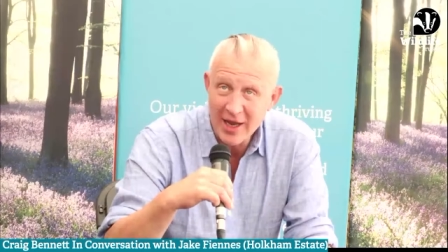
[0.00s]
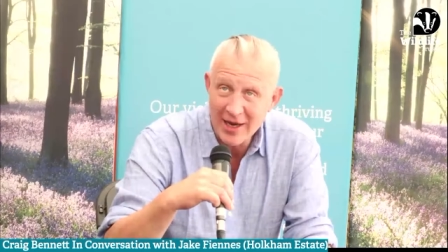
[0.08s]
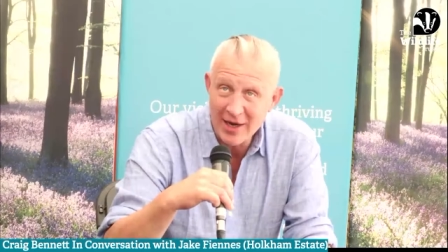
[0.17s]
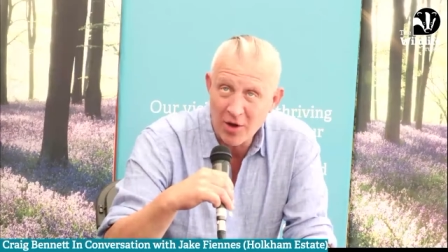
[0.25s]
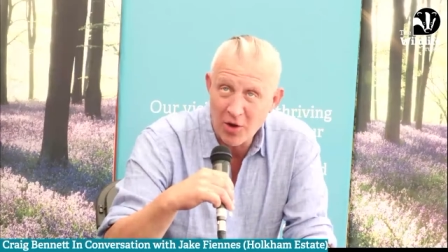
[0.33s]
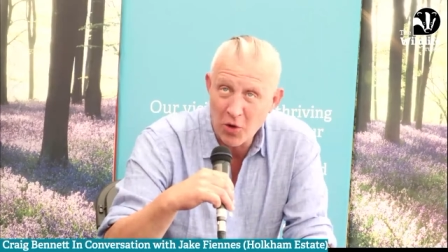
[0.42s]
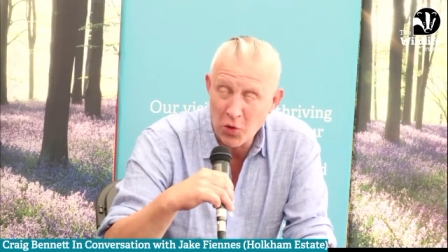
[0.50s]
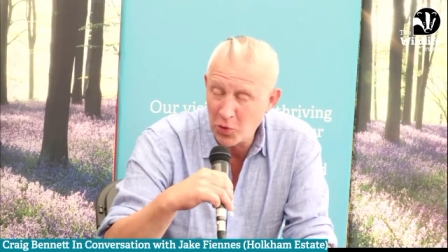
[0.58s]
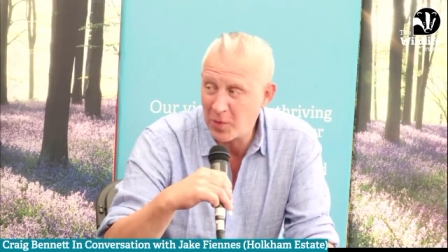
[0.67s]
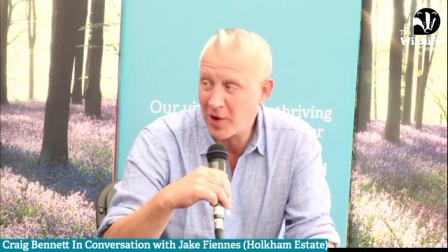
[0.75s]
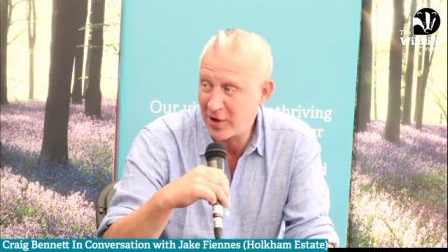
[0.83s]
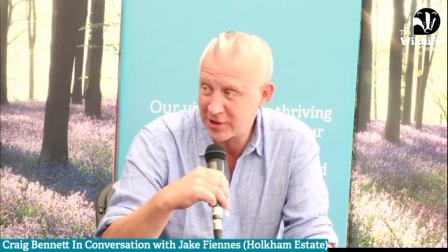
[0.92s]
in all
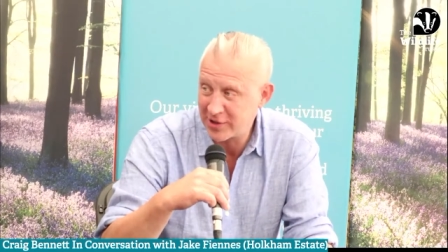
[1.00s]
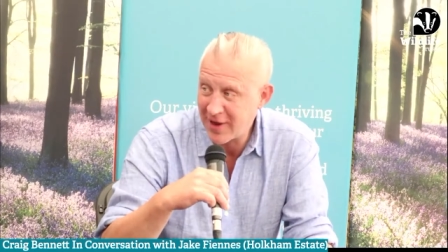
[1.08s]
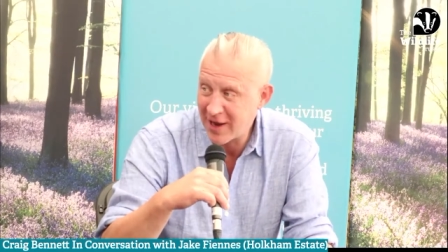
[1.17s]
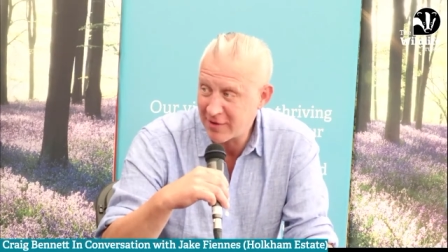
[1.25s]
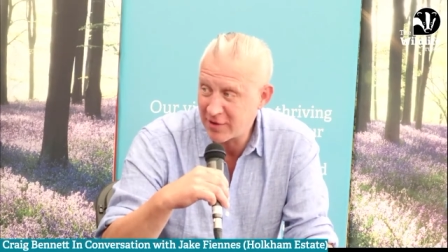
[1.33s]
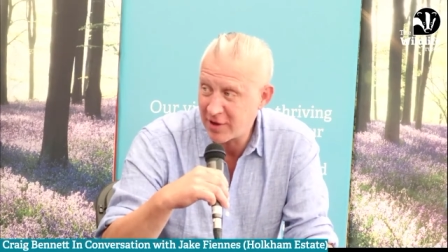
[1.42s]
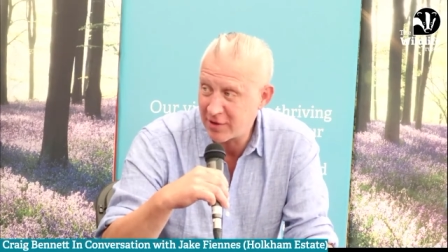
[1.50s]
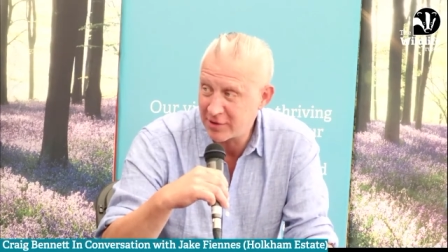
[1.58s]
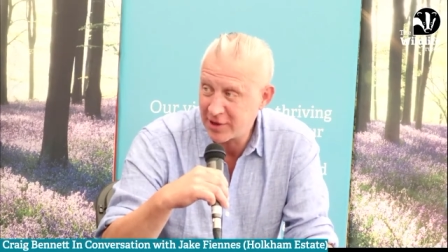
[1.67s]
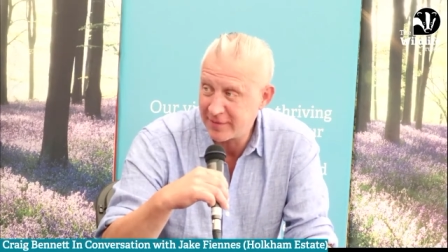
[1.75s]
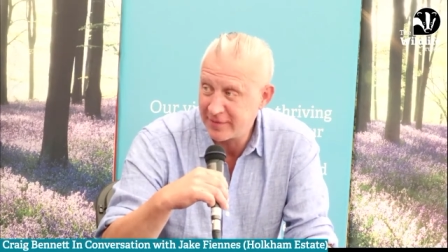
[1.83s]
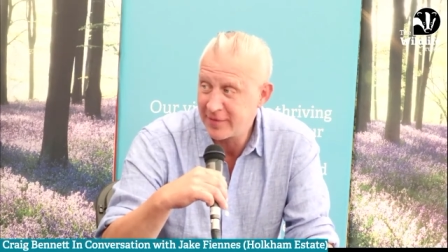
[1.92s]
parts of
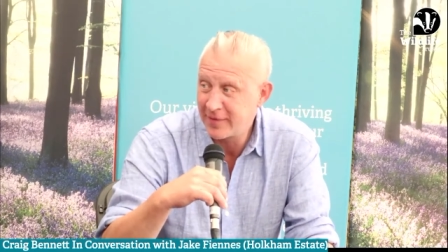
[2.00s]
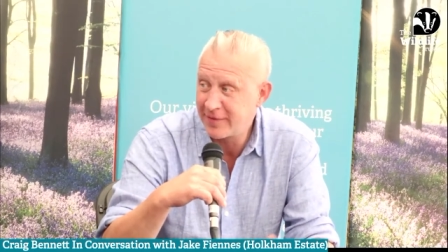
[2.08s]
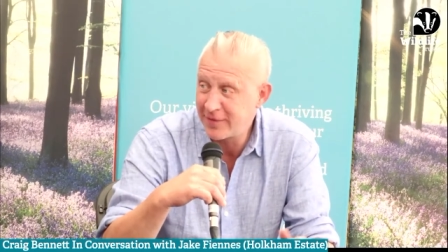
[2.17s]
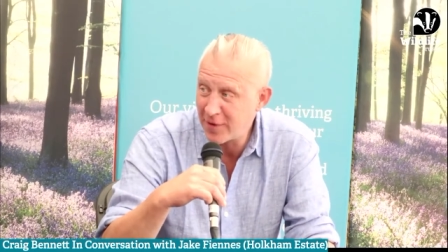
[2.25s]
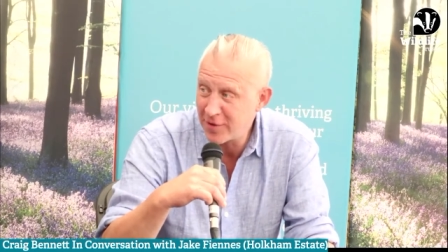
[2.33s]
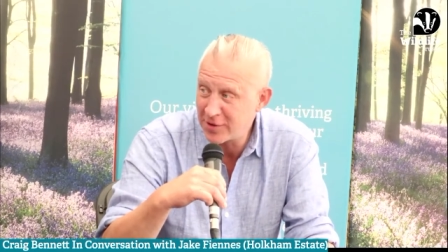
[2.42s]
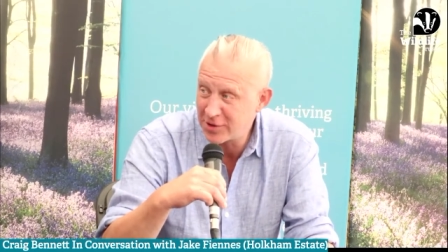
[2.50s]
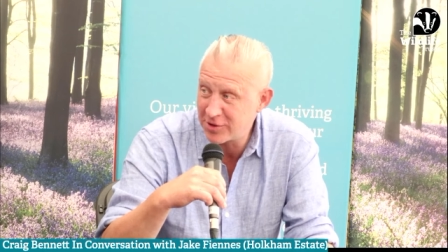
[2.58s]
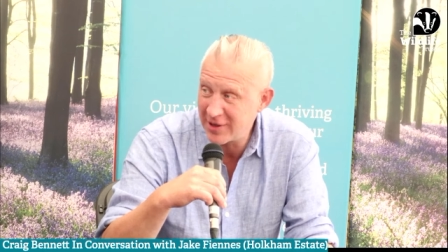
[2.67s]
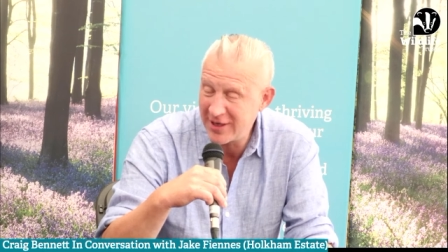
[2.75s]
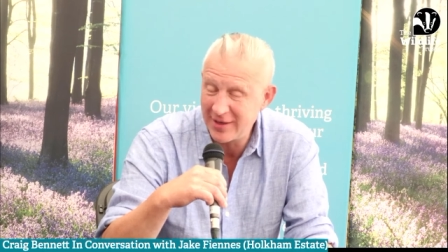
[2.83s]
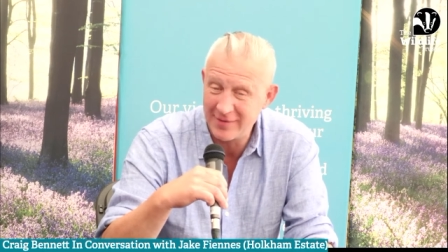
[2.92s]
agriculture,
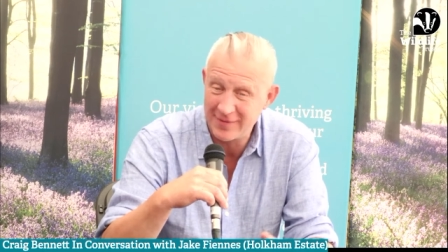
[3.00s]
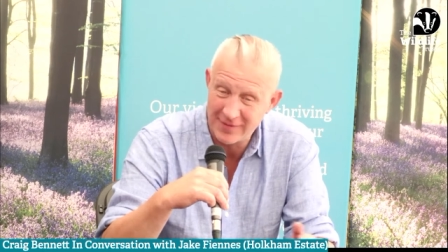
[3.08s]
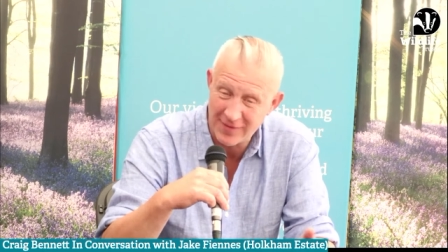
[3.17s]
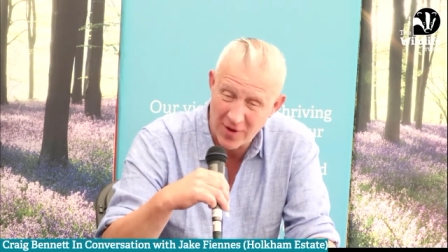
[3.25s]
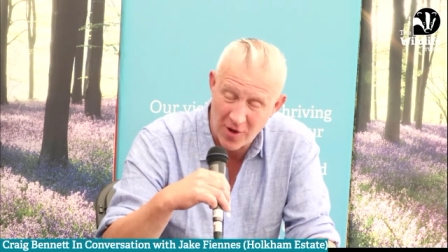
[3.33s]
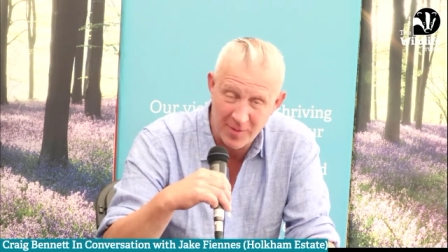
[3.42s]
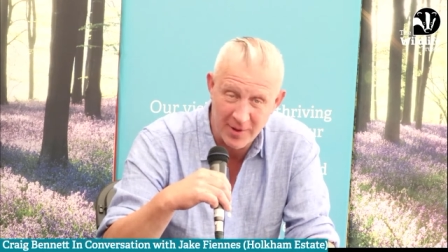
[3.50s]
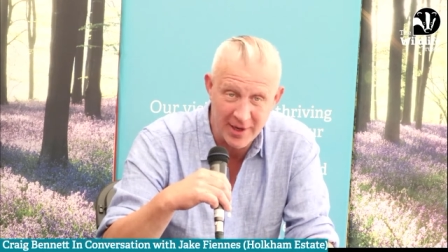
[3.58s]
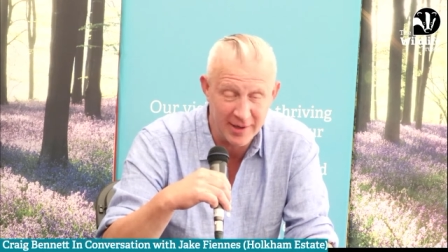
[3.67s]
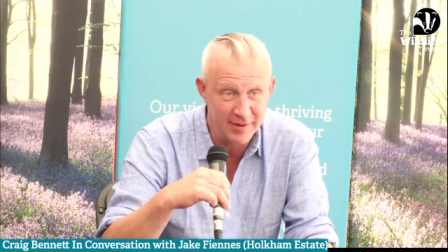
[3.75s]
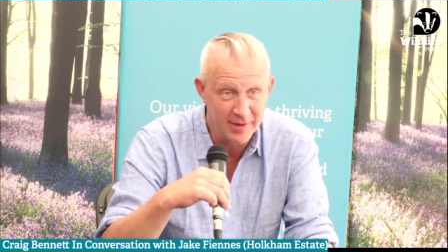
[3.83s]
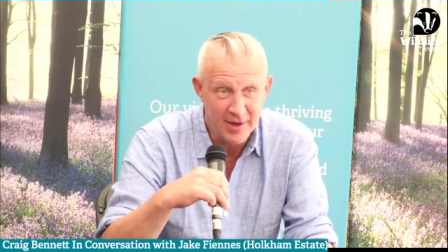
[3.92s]
forestry,
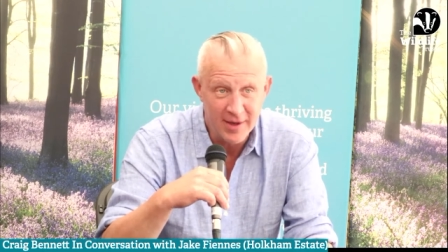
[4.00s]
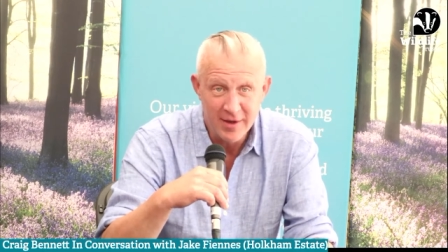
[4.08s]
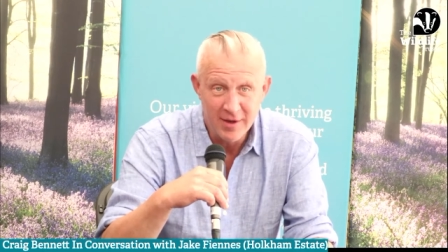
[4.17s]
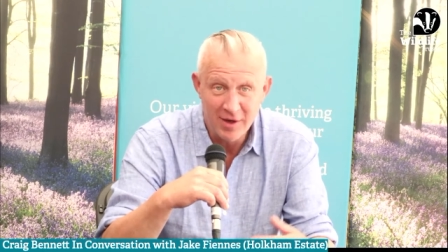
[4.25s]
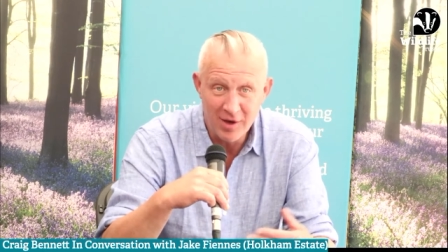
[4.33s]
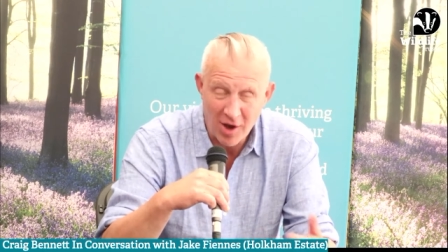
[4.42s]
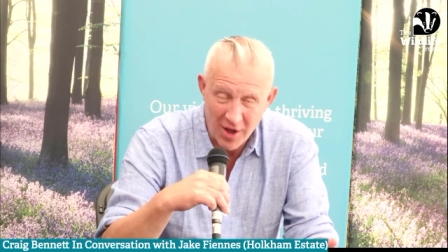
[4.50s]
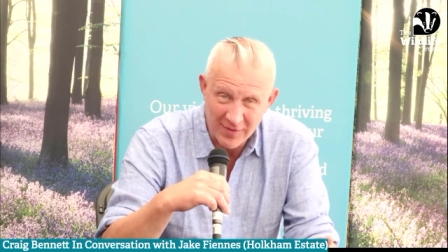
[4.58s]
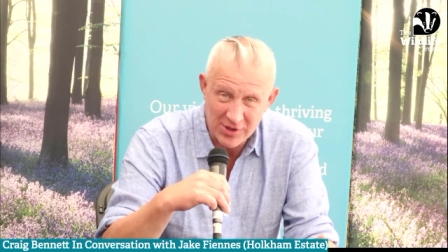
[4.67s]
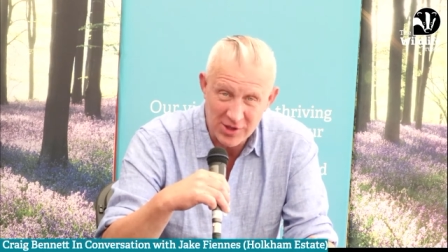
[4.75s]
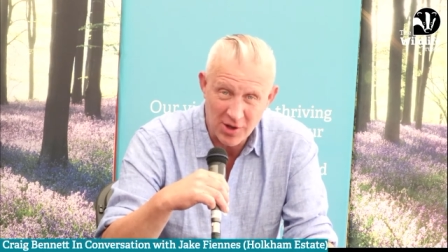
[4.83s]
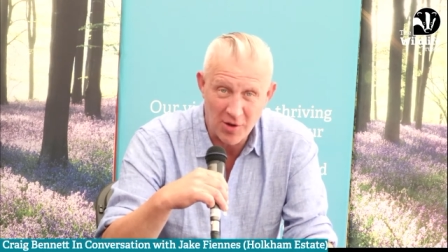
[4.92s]
farming,
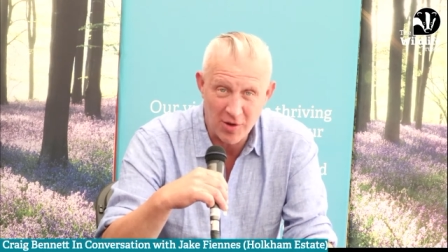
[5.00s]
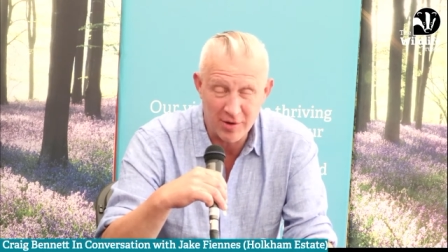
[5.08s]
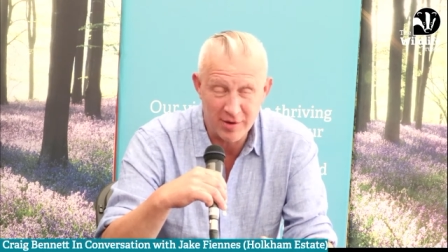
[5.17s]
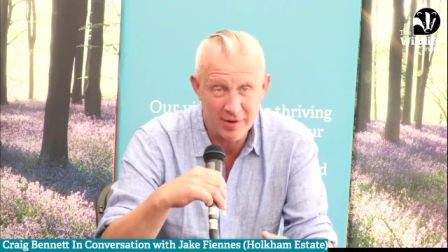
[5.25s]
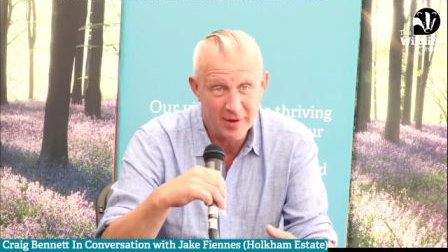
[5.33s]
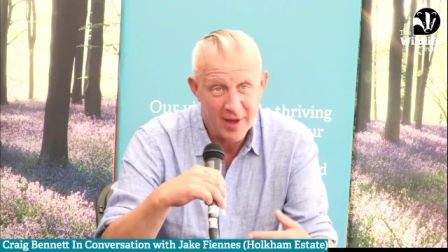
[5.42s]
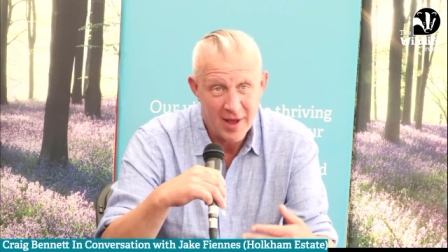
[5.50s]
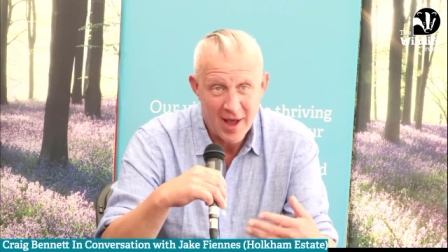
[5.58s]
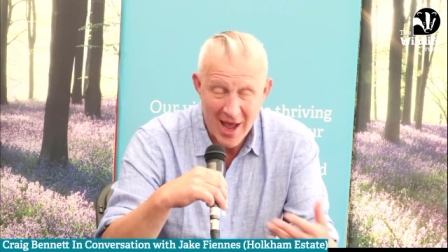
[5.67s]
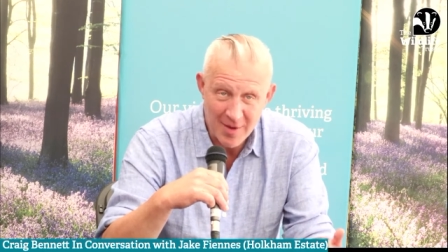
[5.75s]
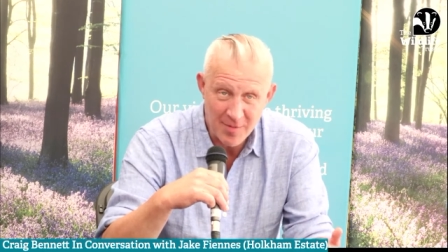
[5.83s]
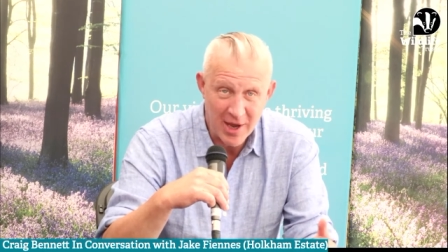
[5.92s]
livestock,
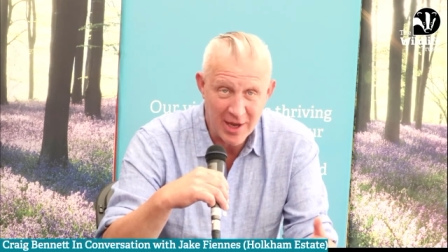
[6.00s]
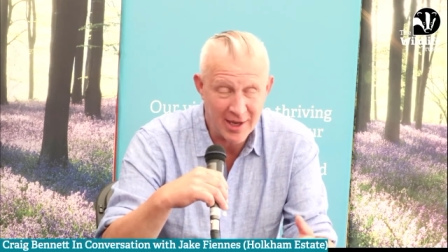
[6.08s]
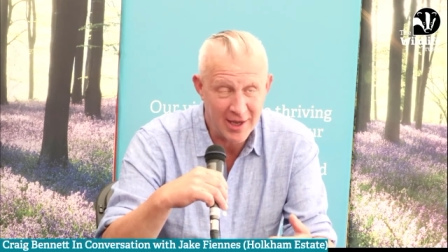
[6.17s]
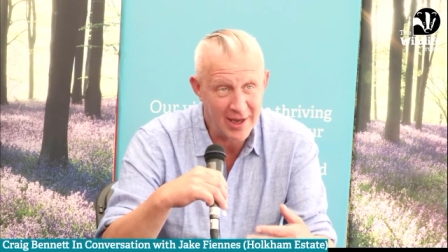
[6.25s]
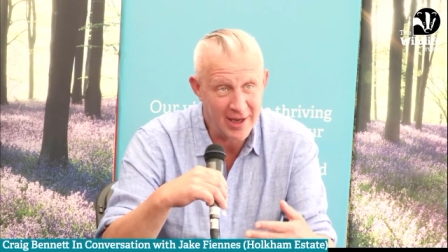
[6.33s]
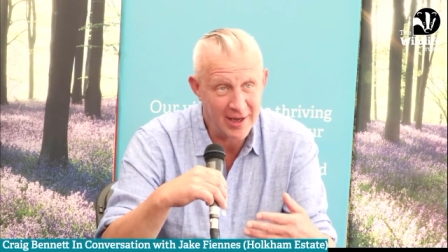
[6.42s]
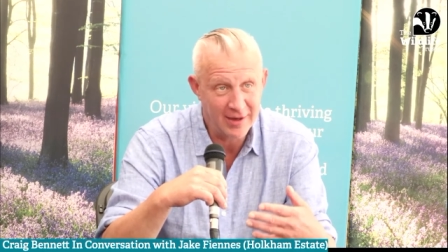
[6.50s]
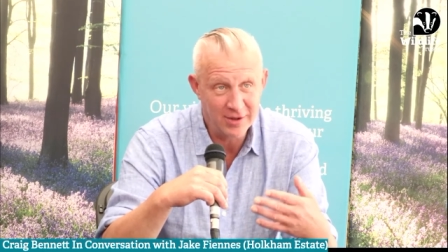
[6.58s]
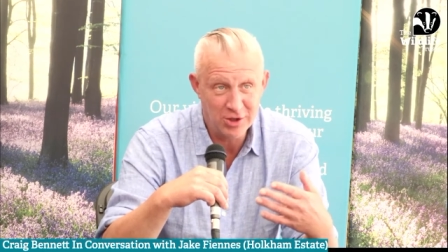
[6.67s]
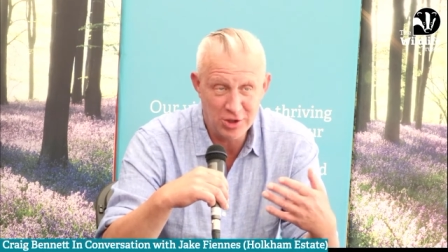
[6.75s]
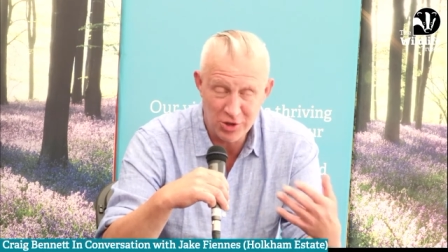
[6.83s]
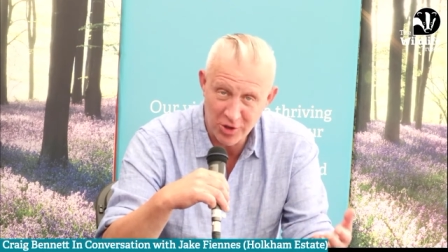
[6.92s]
haymaking,
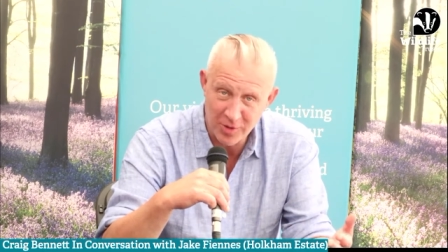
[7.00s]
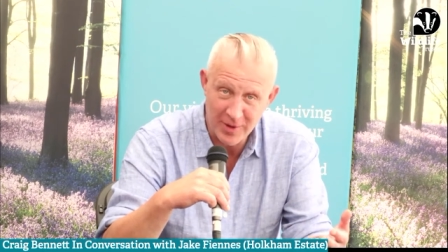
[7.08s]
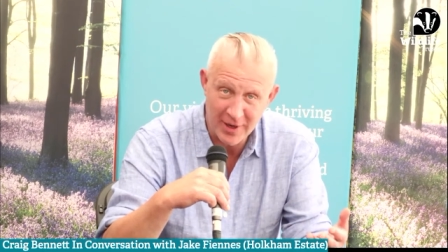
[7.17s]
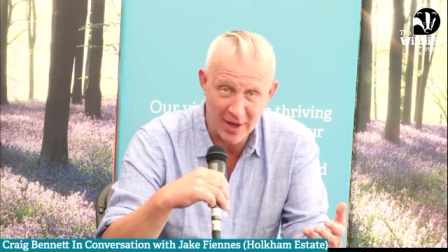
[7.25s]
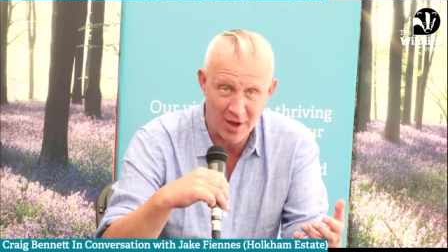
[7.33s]
sugar beet